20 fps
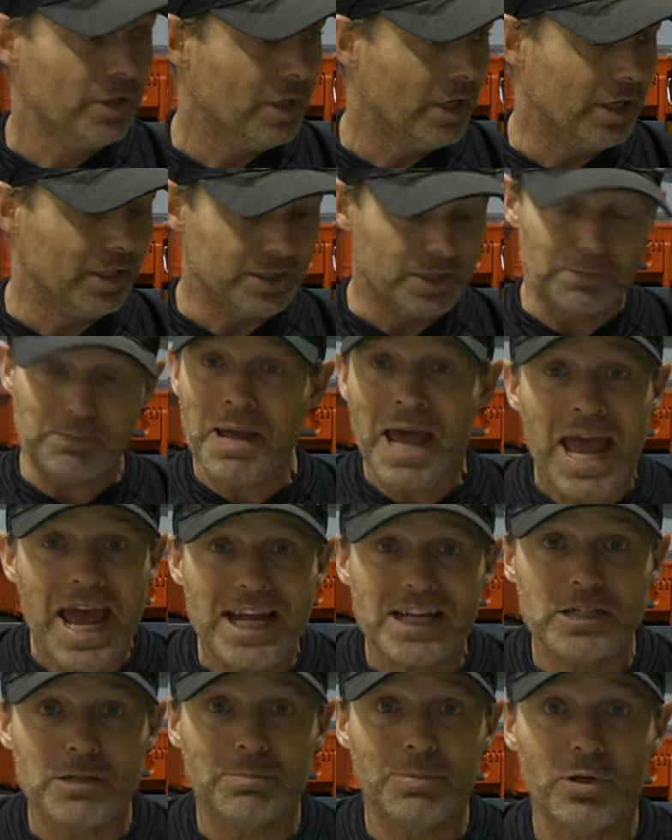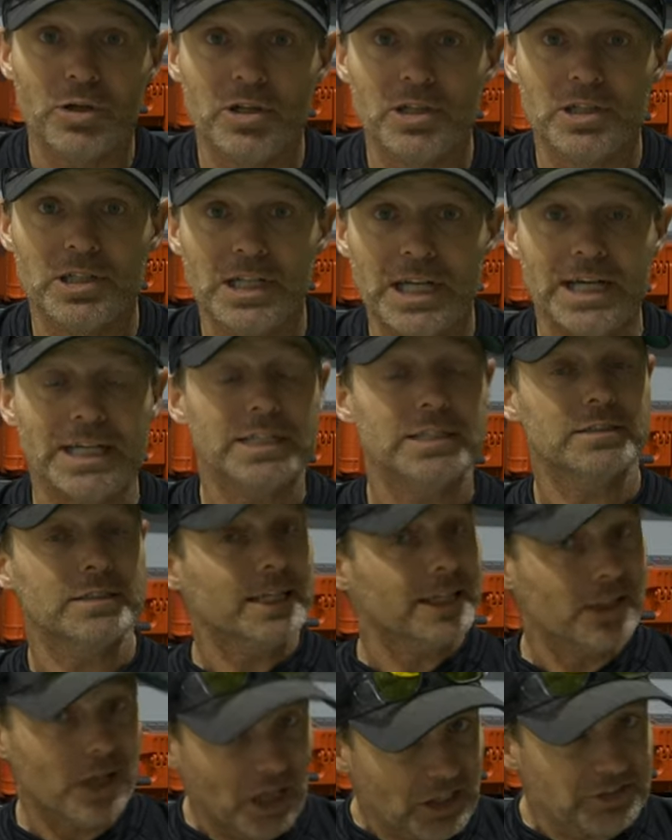Uh, dependable, and,
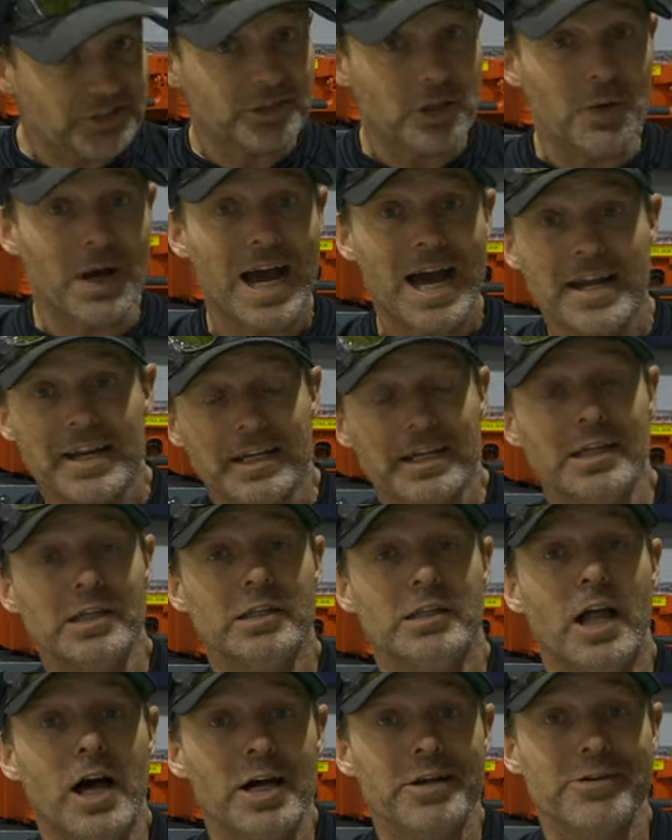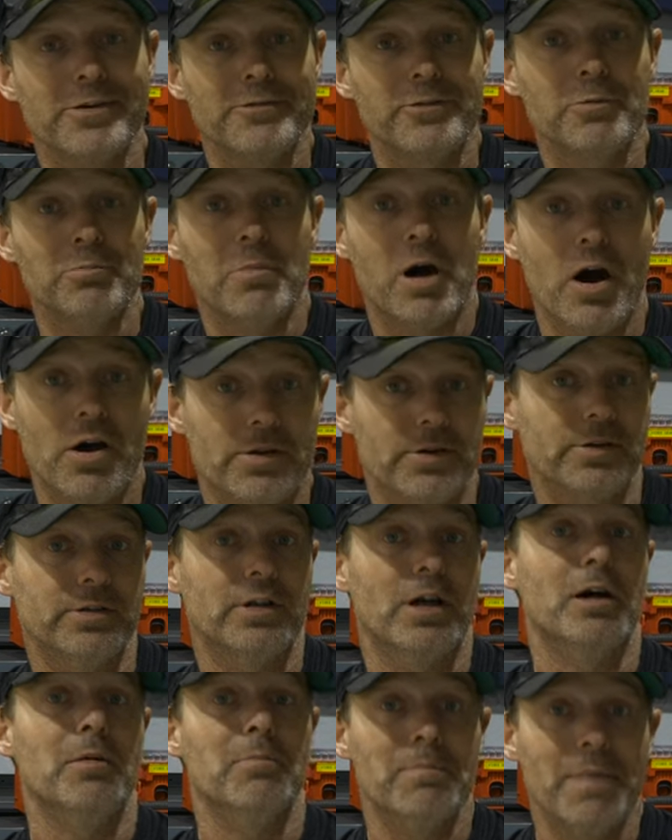and also adding a lot of the modern
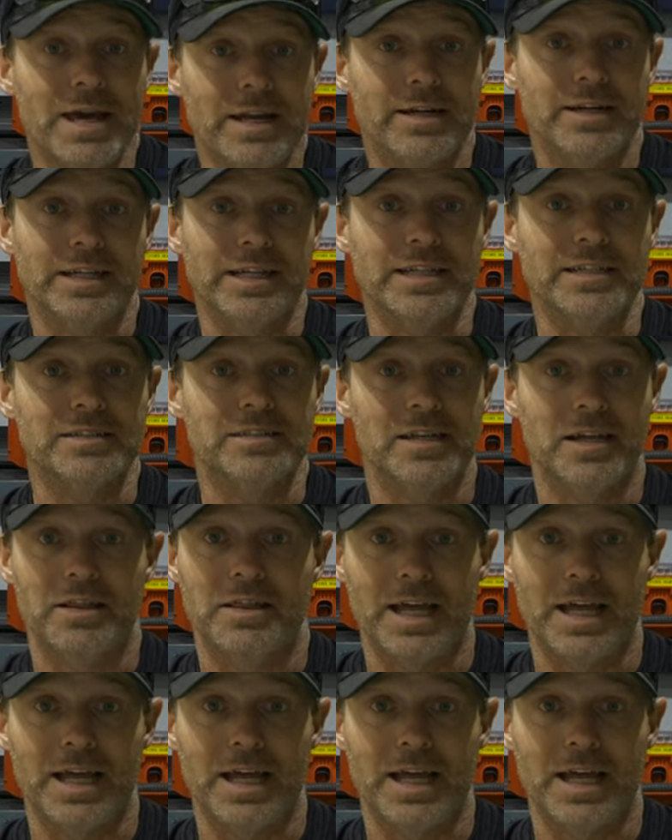amenities